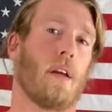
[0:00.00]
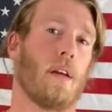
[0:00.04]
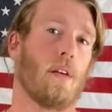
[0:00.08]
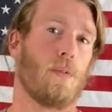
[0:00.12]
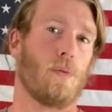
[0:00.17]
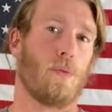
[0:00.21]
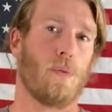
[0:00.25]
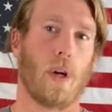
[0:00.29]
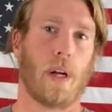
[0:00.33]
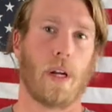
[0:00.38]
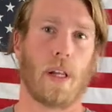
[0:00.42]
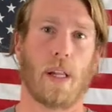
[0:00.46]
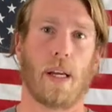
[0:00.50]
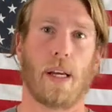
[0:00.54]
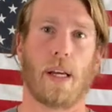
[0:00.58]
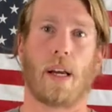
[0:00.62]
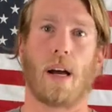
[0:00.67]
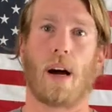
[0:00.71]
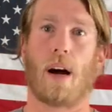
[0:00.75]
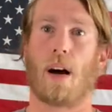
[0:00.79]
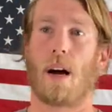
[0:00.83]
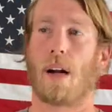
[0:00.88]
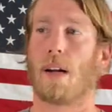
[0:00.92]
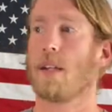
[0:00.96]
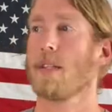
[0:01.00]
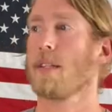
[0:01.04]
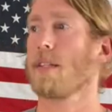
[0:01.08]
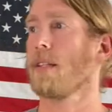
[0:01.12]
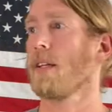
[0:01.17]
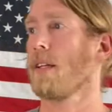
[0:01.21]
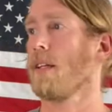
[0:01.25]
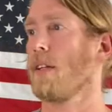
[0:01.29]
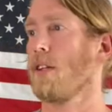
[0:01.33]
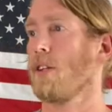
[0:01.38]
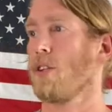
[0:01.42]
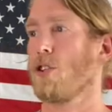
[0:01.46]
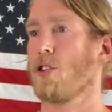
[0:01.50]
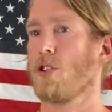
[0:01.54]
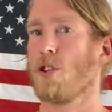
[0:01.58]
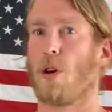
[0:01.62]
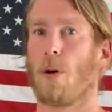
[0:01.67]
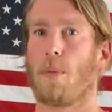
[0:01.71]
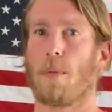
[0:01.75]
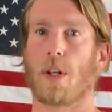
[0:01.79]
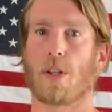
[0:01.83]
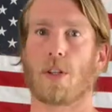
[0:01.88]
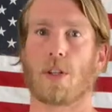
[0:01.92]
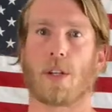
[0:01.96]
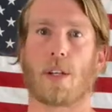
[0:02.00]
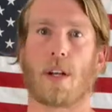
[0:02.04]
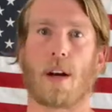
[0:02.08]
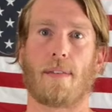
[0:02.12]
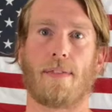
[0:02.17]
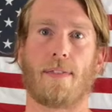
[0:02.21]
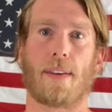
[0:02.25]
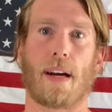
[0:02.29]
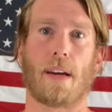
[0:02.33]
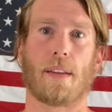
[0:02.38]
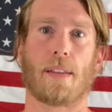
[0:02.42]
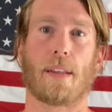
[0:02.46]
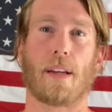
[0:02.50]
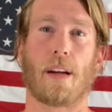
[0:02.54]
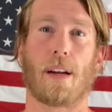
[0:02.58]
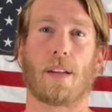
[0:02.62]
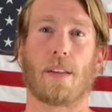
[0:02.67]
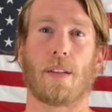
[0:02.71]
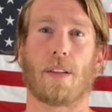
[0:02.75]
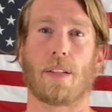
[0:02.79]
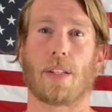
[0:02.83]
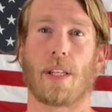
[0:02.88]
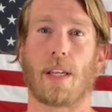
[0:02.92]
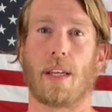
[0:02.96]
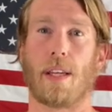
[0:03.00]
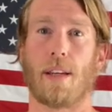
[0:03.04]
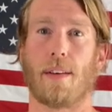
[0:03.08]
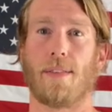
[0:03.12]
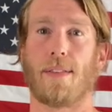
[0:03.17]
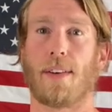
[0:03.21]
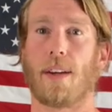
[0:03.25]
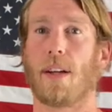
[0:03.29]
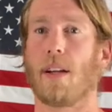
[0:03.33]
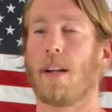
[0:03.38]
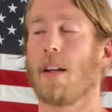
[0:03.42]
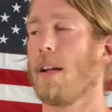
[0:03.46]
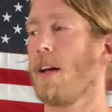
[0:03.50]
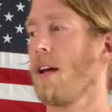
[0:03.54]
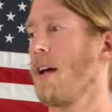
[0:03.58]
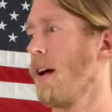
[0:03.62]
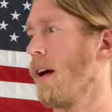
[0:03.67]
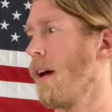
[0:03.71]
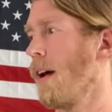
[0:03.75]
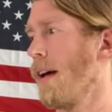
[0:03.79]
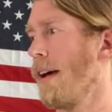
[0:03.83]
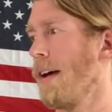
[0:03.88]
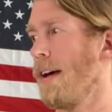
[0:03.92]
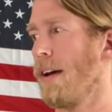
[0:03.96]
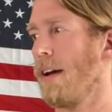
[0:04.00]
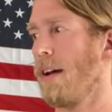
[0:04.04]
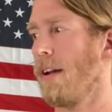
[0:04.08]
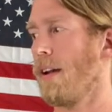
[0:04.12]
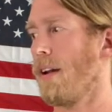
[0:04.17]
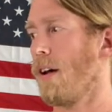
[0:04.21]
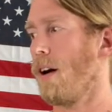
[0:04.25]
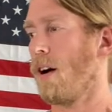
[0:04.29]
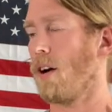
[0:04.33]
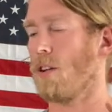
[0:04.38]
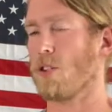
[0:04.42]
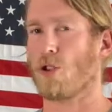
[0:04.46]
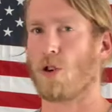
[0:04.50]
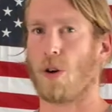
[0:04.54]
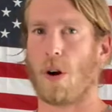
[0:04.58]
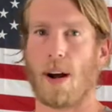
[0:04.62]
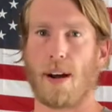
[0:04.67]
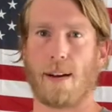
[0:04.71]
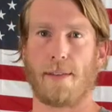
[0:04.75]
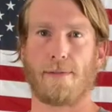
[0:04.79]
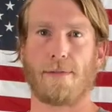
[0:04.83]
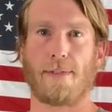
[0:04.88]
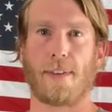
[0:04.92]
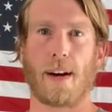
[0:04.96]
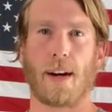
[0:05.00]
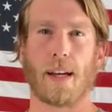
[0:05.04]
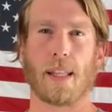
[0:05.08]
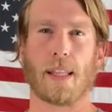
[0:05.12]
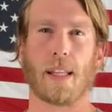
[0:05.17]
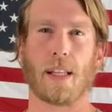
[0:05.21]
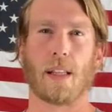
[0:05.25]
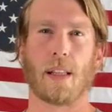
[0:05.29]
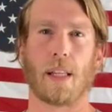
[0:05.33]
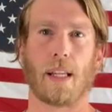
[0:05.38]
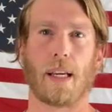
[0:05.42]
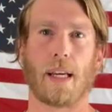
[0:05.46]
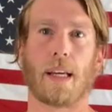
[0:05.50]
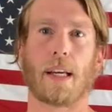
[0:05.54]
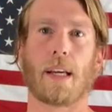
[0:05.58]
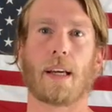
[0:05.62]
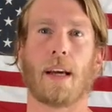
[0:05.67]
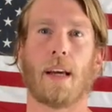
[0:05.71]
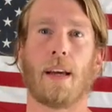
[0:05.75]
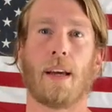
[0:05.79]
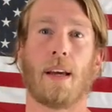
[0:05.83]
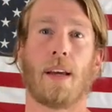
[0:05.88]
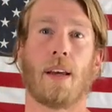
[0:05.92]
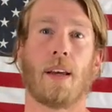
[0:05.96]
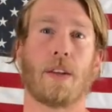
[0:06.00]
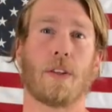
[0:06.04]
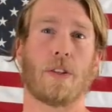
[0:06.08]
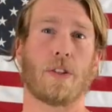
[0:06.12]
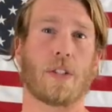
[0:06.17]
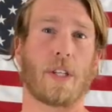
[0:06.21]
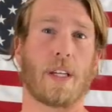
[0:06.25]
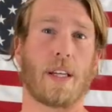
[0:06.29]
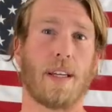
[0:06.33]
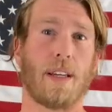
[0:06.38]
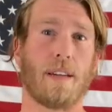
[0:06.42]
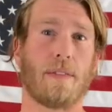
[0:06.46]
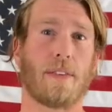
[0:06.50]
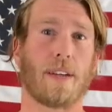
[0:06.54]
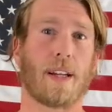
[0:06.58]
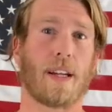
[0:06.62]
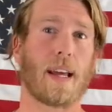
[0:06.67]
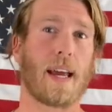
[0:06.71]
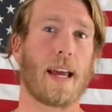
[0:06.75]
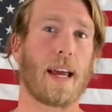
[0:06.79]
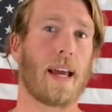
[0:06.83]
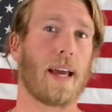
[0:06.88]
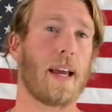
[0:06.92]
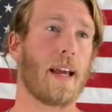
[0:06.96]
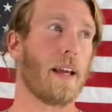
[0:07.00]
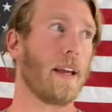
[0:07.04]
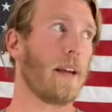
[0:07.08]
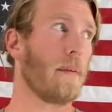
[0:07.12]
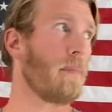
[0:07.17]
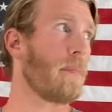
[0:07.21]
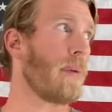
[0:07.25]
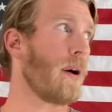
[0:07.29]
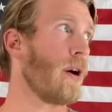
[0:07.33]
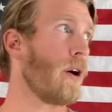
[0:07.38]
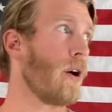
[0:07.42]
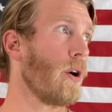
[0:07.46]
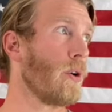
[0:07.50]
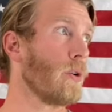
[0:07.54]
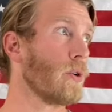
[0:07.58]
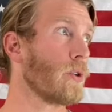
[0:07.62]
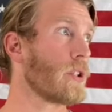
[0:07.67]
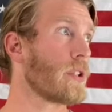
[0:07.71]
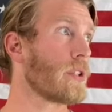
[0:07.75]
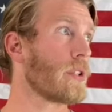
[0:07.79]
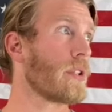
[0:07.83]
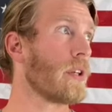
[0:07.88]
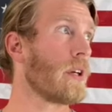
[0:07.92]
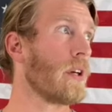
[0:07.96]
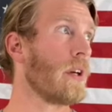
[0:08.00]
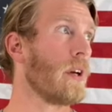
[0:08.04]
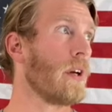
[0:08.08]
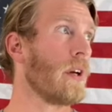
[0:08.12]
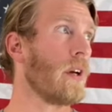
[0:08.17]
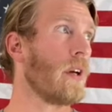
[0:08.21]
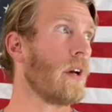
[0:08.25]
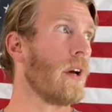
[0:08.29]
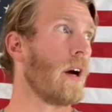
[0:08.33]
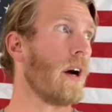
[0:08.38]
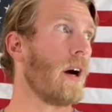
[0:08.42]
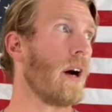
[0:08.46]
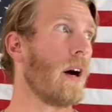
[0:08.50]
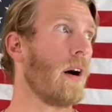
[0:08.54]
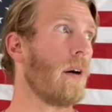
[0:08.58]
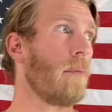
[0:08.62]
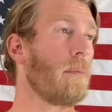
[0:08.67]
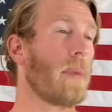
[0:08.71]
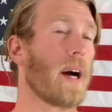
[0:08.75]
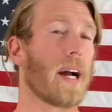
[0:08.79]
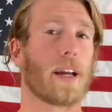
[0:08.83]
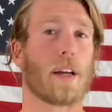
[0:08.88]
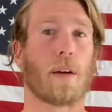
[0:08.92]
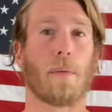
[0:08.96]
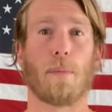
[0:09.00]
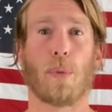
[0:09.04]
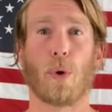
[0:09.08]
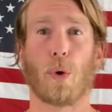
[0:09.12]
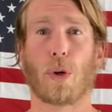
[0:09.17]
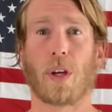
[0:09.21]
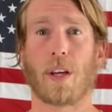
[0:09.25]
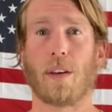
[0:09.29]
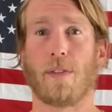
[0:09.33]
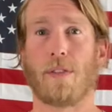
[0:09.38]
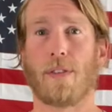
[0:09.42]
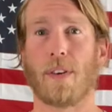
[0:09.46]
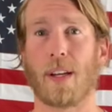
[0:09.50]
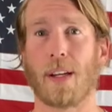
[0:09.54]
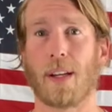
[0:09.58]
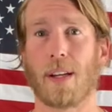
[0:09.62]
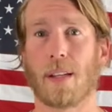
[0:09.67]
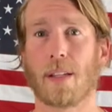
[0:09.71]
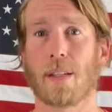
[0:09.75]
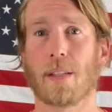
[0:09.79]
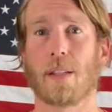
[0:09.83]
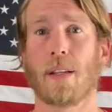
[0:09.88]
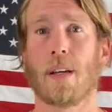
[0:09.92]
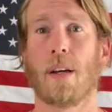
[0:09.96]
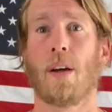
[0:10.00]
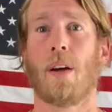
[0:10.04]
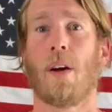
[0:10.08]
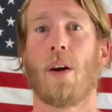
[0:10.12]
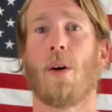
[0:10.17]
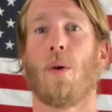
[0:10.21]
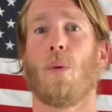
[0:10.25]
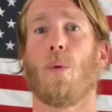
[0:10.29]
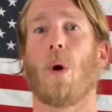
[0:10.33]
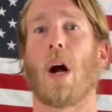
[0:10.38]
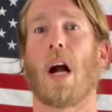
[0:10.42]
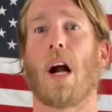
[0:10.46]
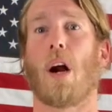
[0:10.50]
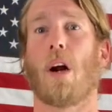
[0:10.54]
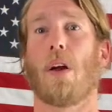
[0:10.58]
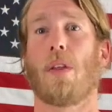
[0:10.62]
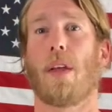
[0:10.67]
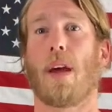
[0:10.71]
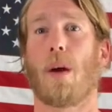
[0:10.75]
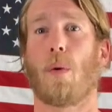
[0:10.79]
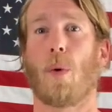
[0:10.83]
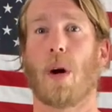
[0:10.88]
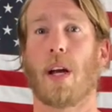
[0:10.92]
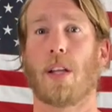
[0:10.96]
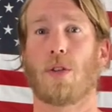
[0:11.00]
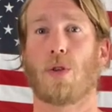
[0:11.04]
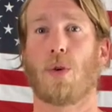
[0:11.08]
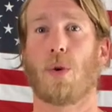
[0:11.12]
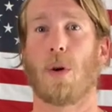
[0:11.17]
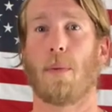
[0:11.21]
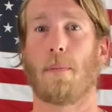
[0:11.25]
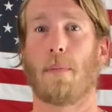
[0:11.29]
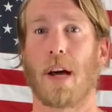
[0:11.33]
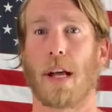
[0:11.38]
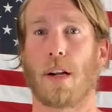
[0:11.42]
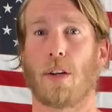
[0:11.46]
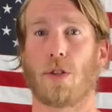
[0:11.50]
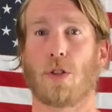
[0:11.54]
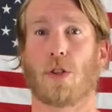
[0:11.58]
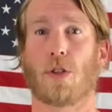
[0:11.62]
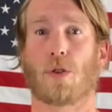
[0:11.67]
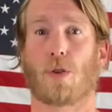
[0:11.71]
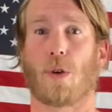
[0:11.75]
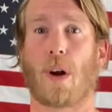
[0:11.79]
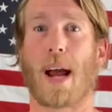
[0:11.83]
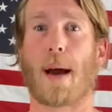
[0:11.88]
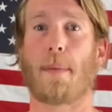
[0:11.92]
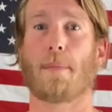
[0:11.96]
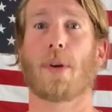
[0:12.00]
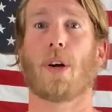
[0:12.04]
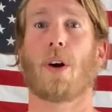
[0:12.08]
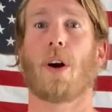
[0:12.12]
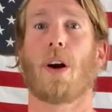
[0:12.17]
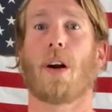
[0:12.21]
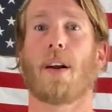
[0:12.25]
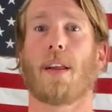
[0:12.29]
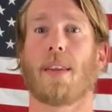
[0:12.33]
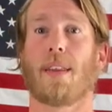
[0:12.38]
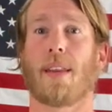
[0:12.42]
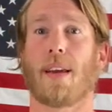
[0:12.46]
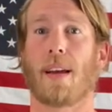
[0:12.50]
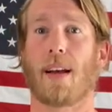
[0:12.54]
Really, honestly, there's so much stuff out there. There's even, and I'll try and find the link, there's even a post by Kabuki Fitness where they went to a metal scrap yard and they